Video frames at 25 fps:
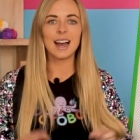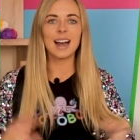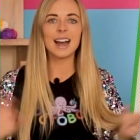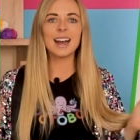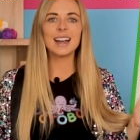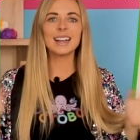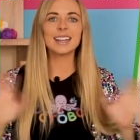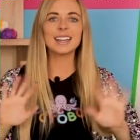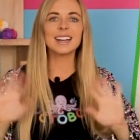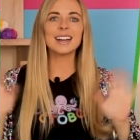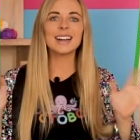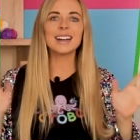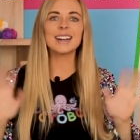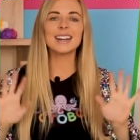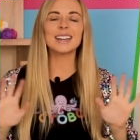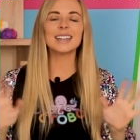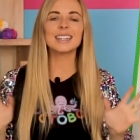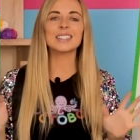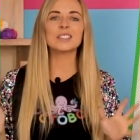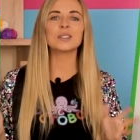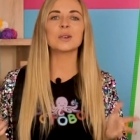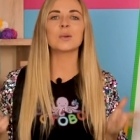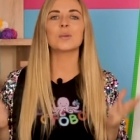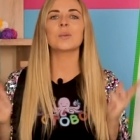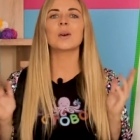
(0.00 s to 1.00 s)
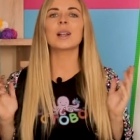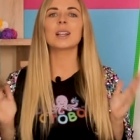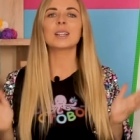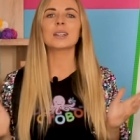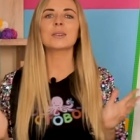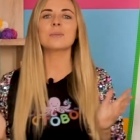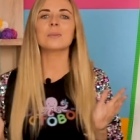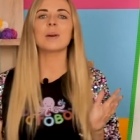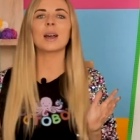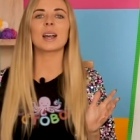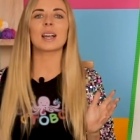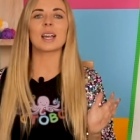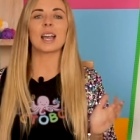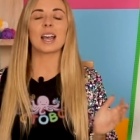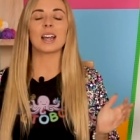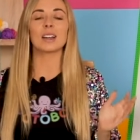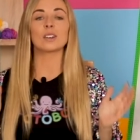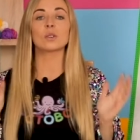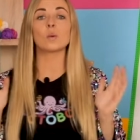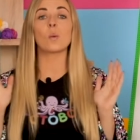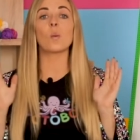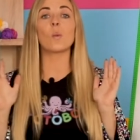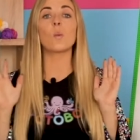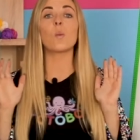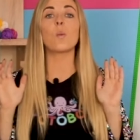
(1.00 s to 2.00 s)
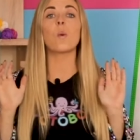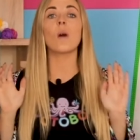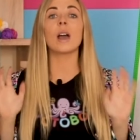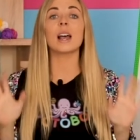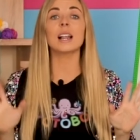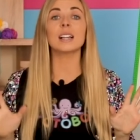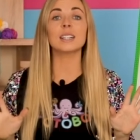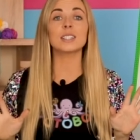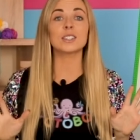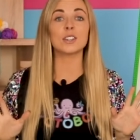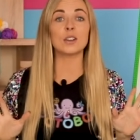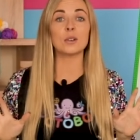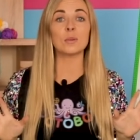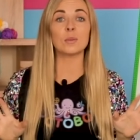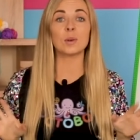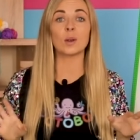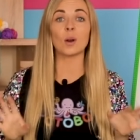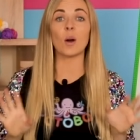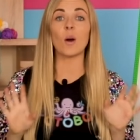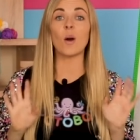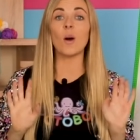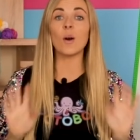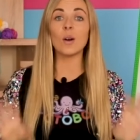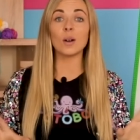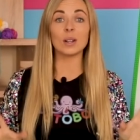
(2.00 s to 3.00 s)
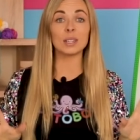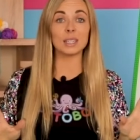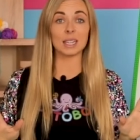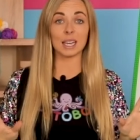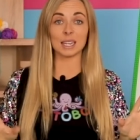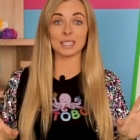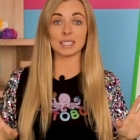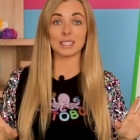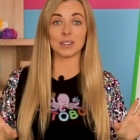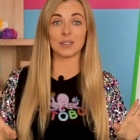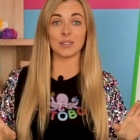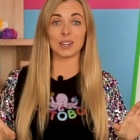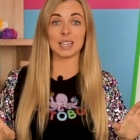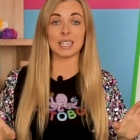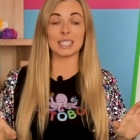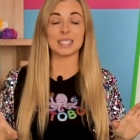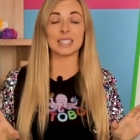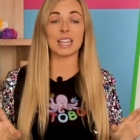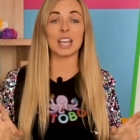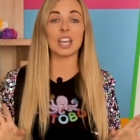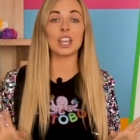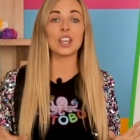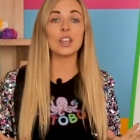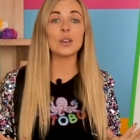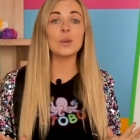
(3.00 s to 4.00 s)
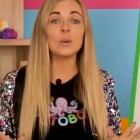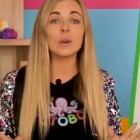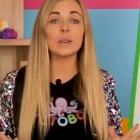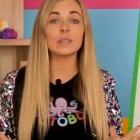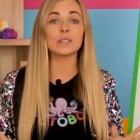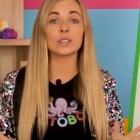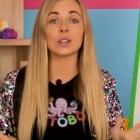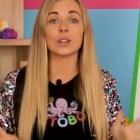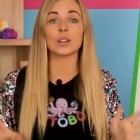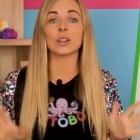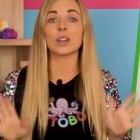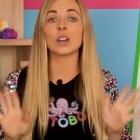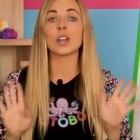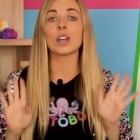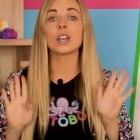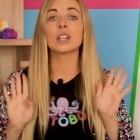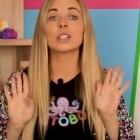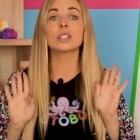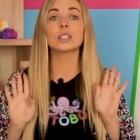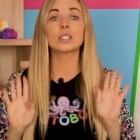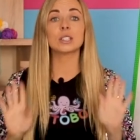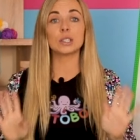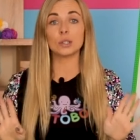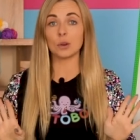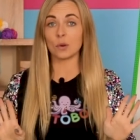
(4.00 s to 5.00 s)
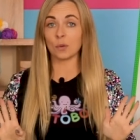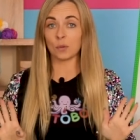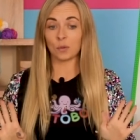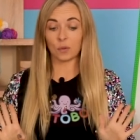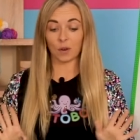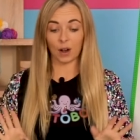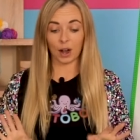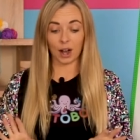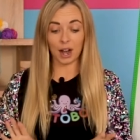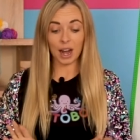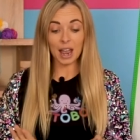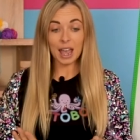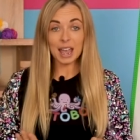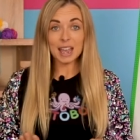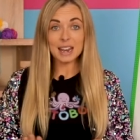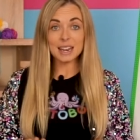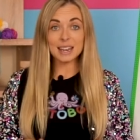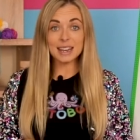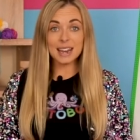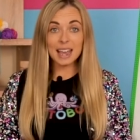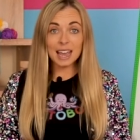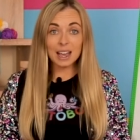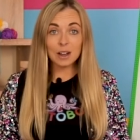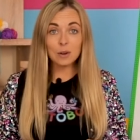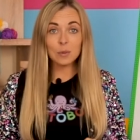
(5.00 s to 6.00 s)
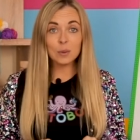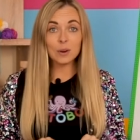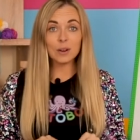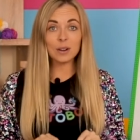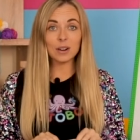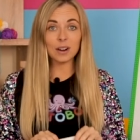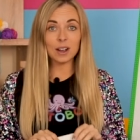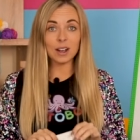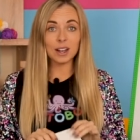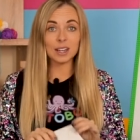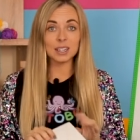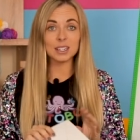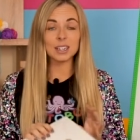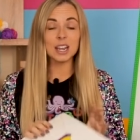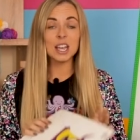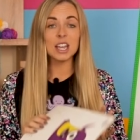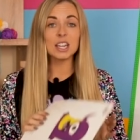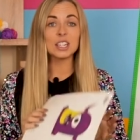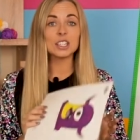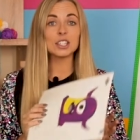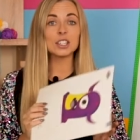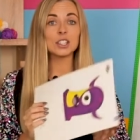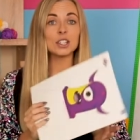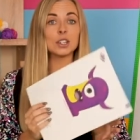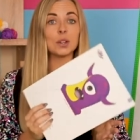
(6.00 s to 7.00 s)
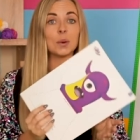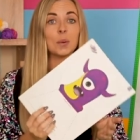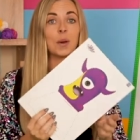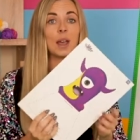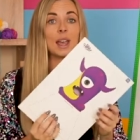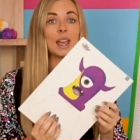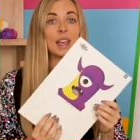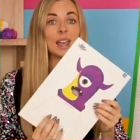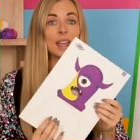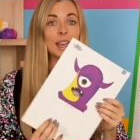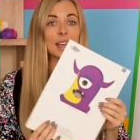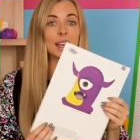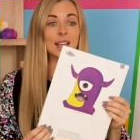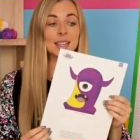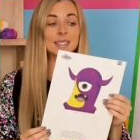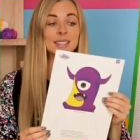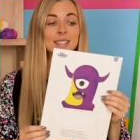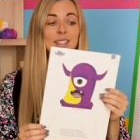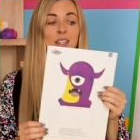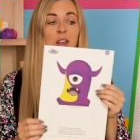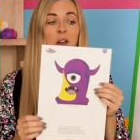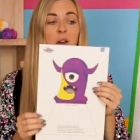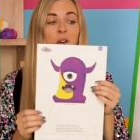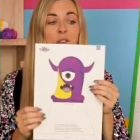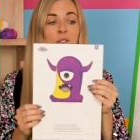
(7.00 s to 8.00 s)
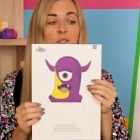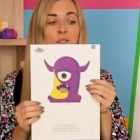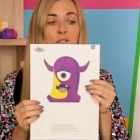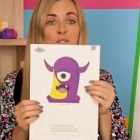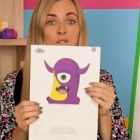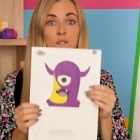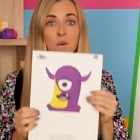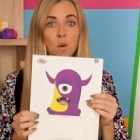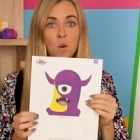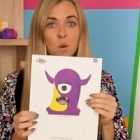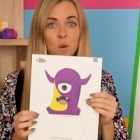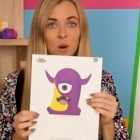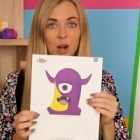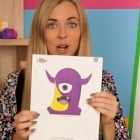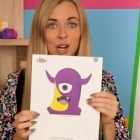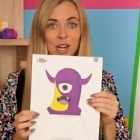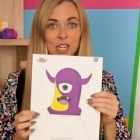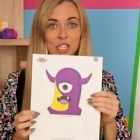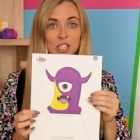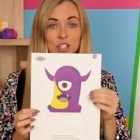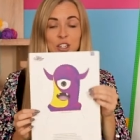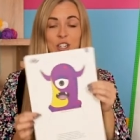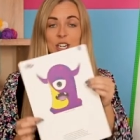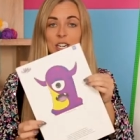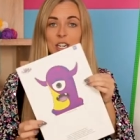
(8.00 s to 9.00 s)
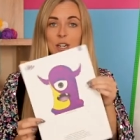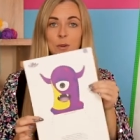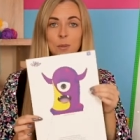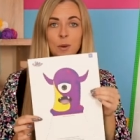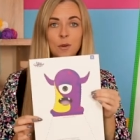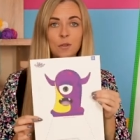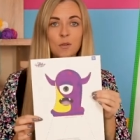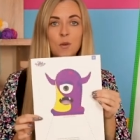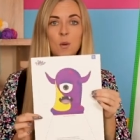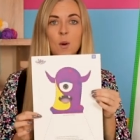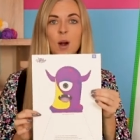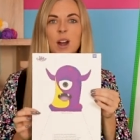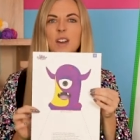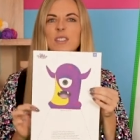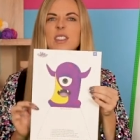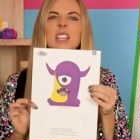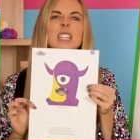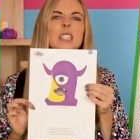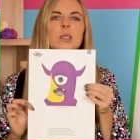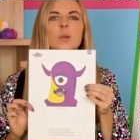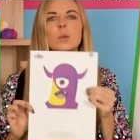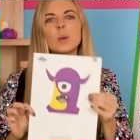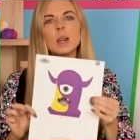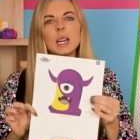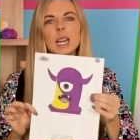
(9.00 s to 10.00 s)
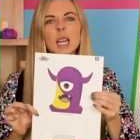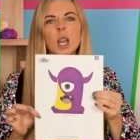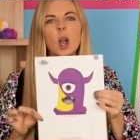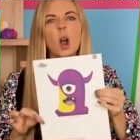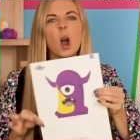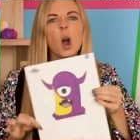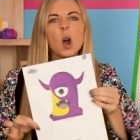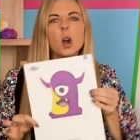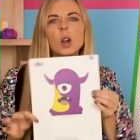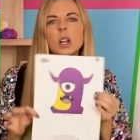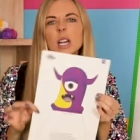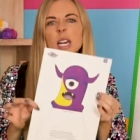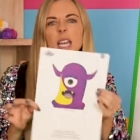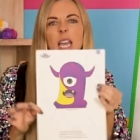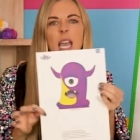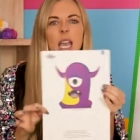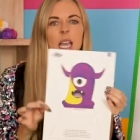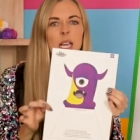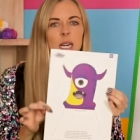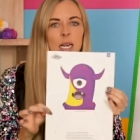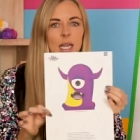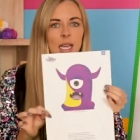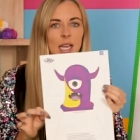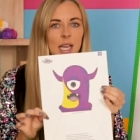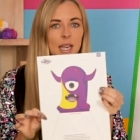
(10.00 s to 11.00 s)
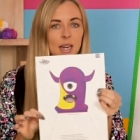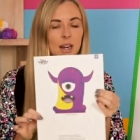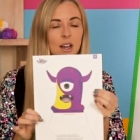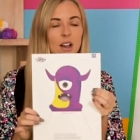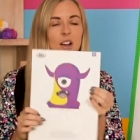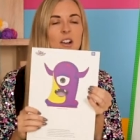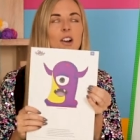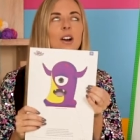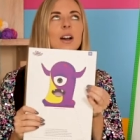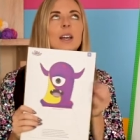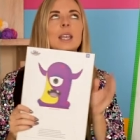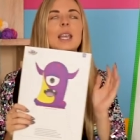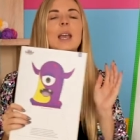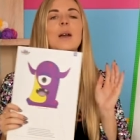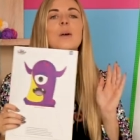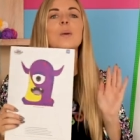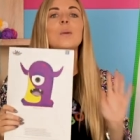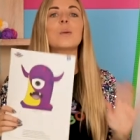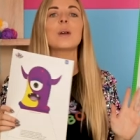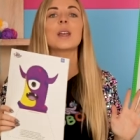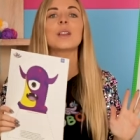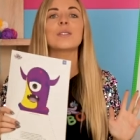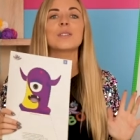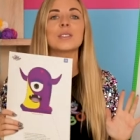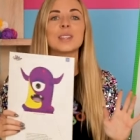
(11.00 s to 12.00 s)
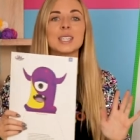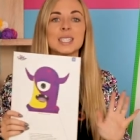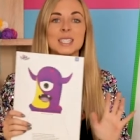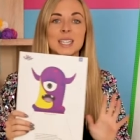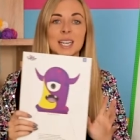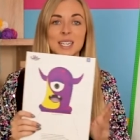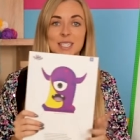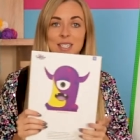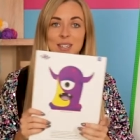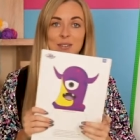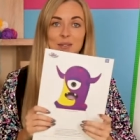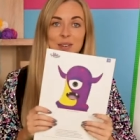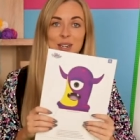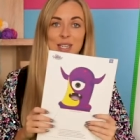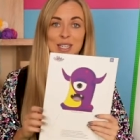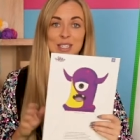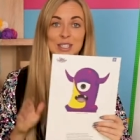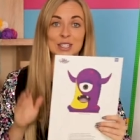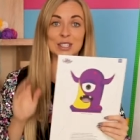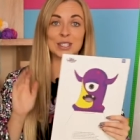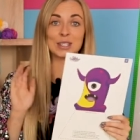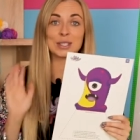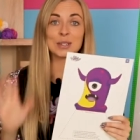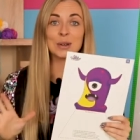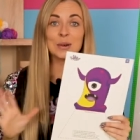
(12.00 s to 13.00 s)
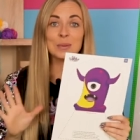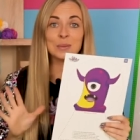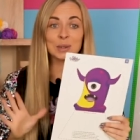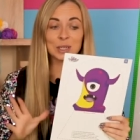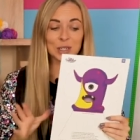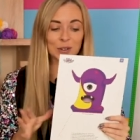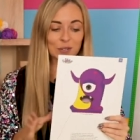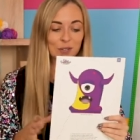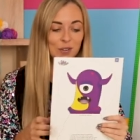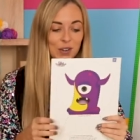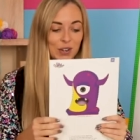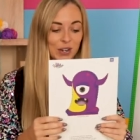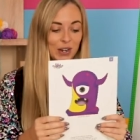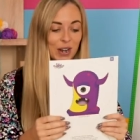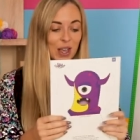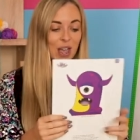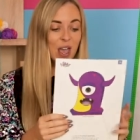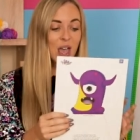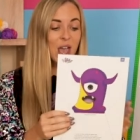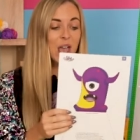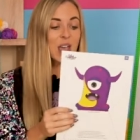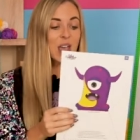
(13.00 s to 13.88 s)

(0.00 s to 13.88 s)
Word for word: Hi guys, welcome back and well done with all the activities that you have done so far. Now we're on to S4, sheet number 4, this really ugly alien. Oh, I can't wait for this activity, it's so much fun.